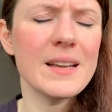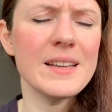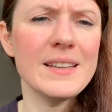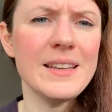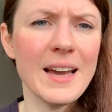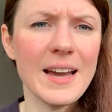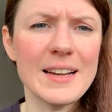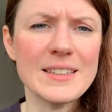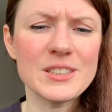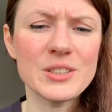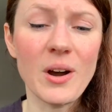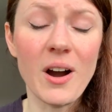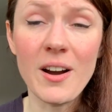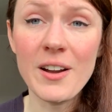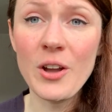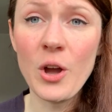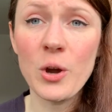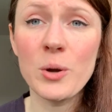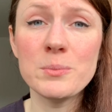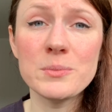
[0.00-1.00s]
Yeah, so
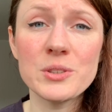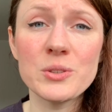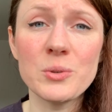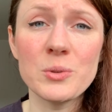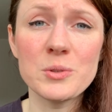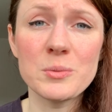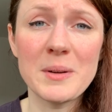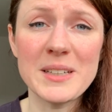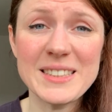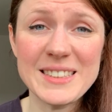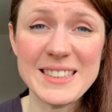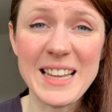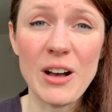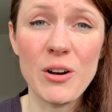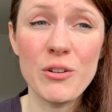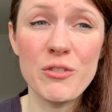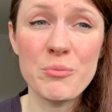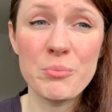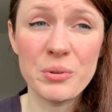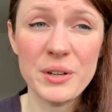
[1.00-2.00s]
I homeschooled
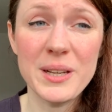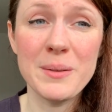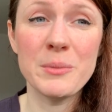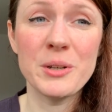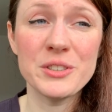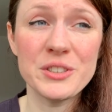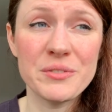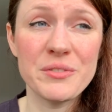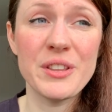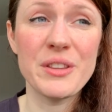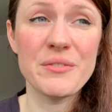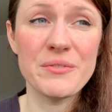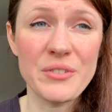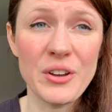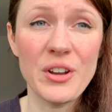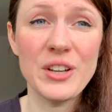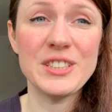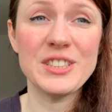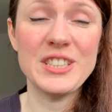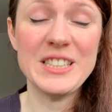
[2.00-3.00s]
myself pretty much for the
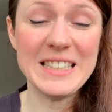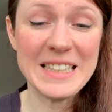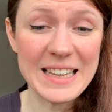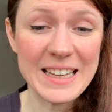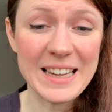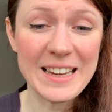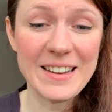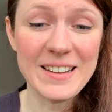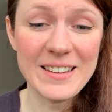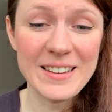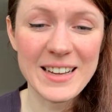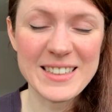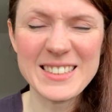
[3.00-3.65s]
first year.